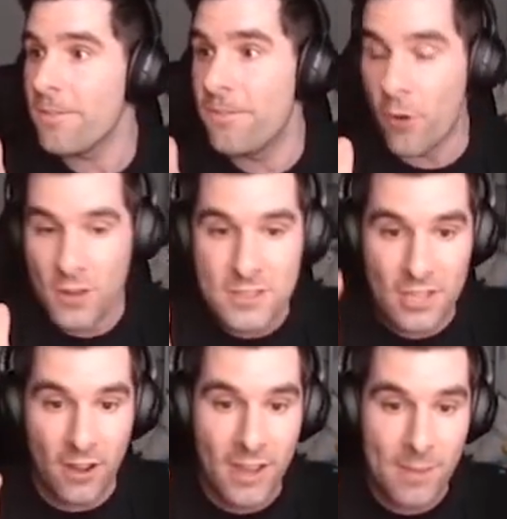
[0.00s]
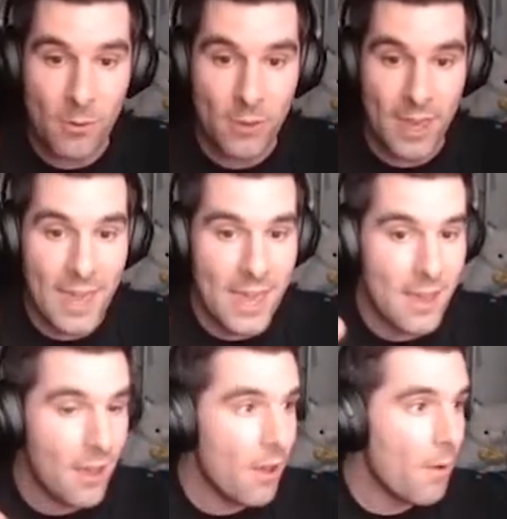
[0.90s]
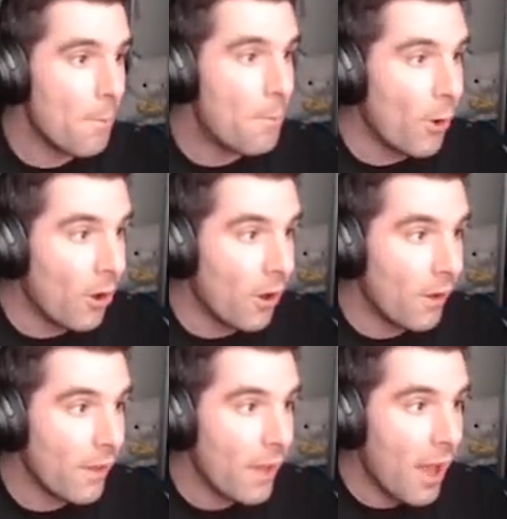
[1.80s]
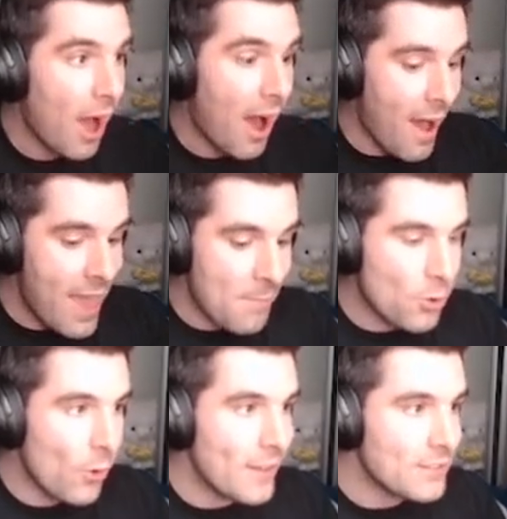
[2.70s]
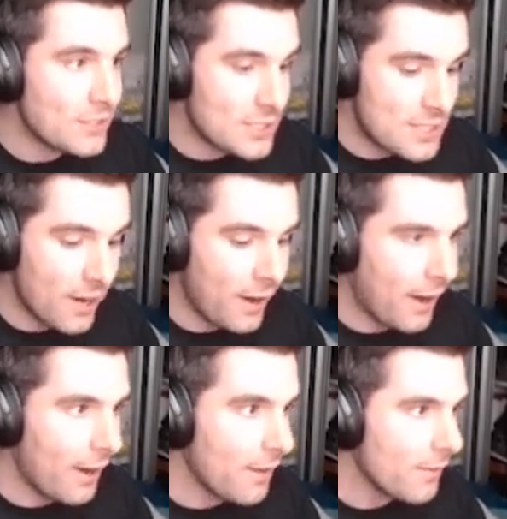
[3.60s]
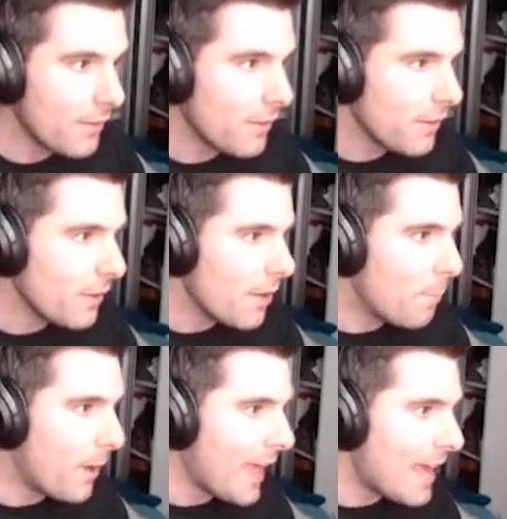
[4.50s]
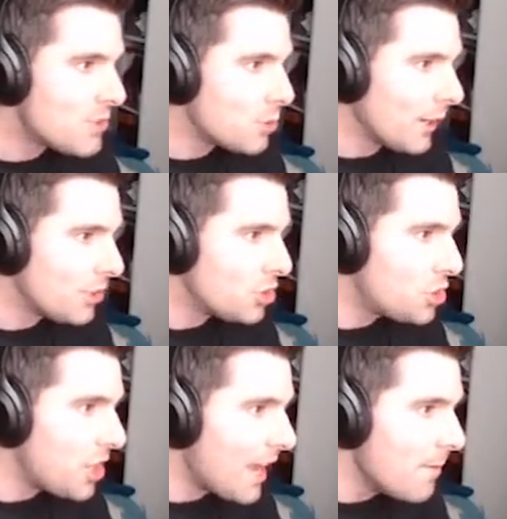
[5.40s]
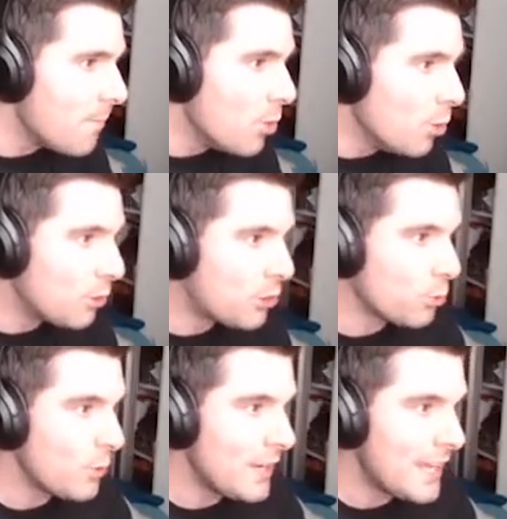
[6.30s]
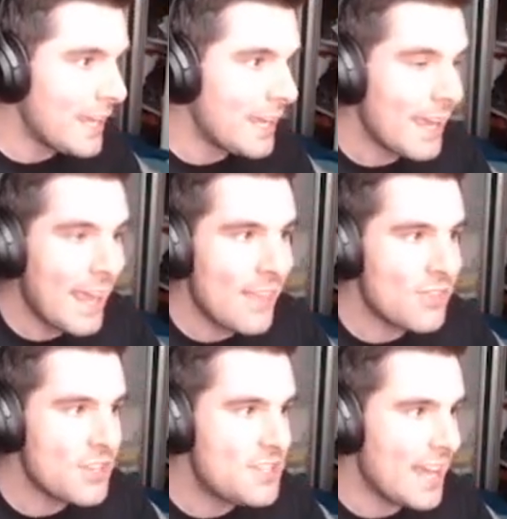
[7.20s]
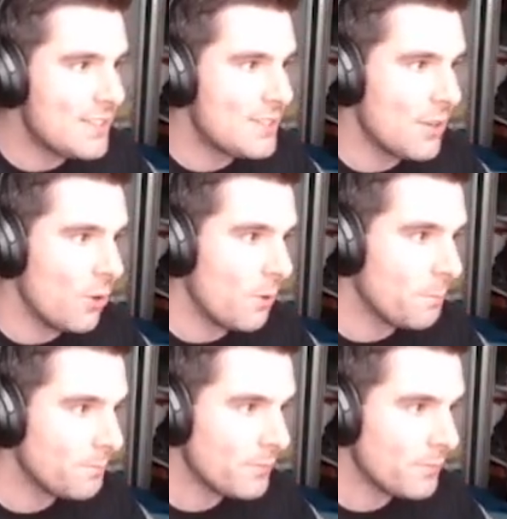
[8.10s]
fun time, okay? But I am going to start by entering Shenmue 3 in the Dead Zone.